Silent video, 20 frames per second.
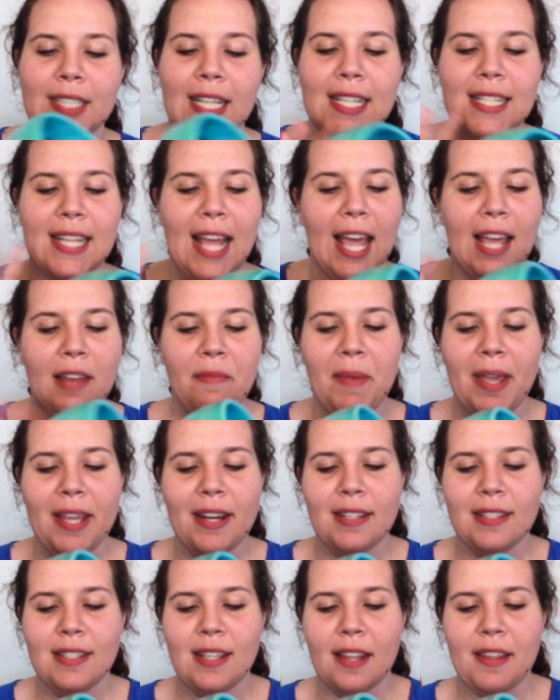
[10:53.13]
It's
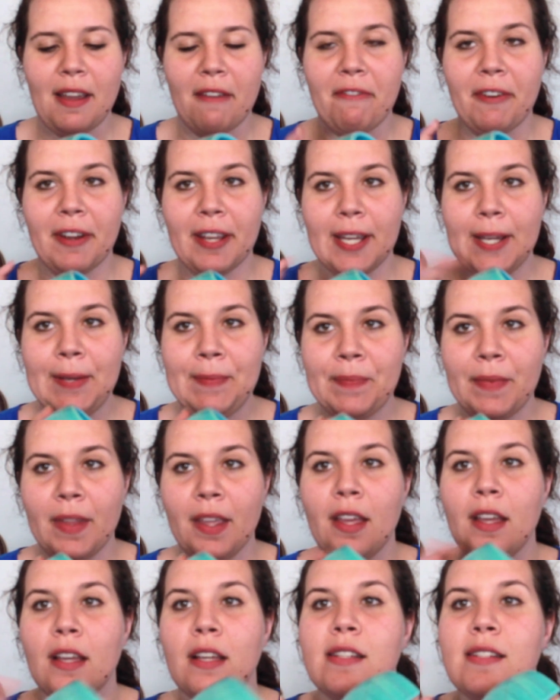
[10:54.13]
handmade in South Africa,
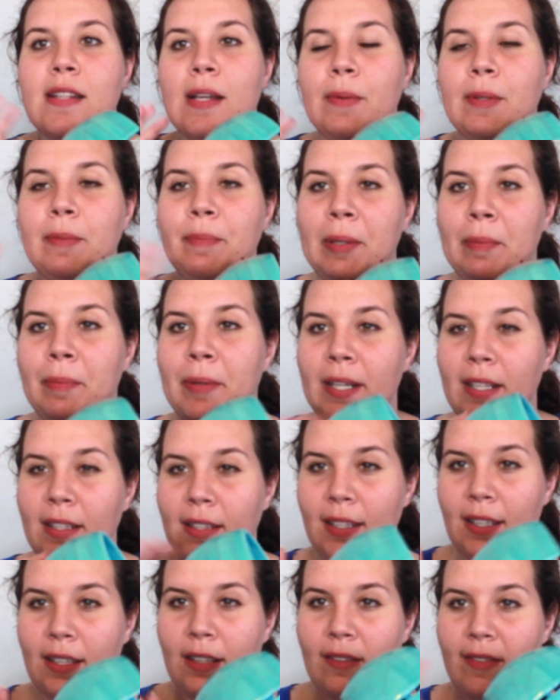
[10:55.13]
so I will be
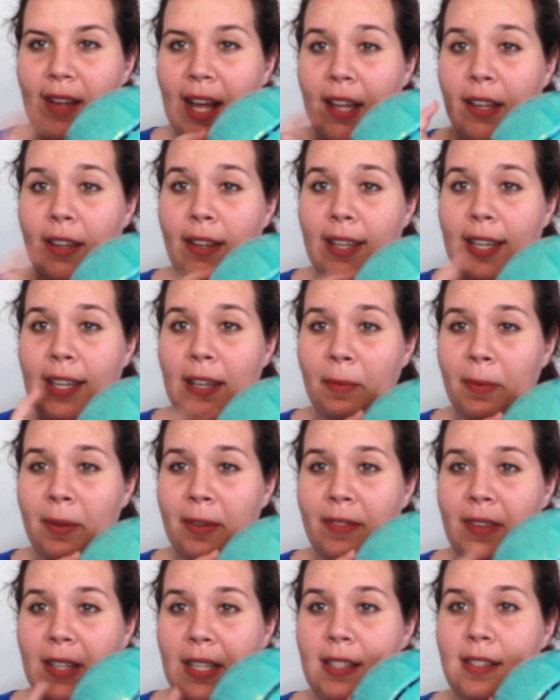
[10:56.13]
putting the link of how you can get
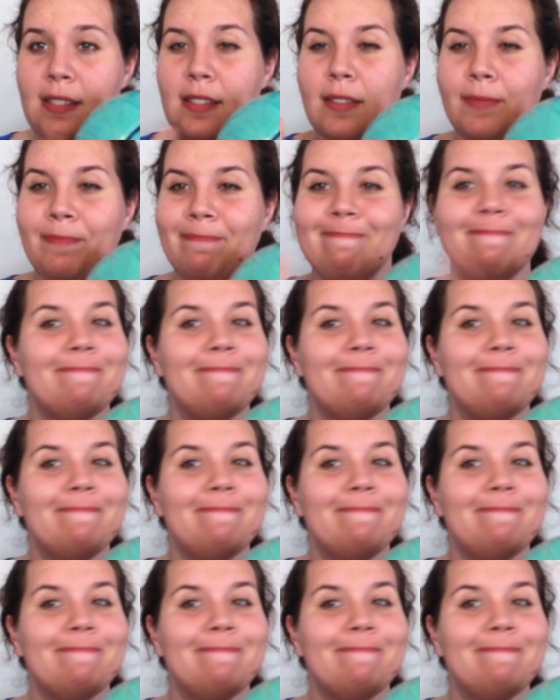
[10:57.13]
one of these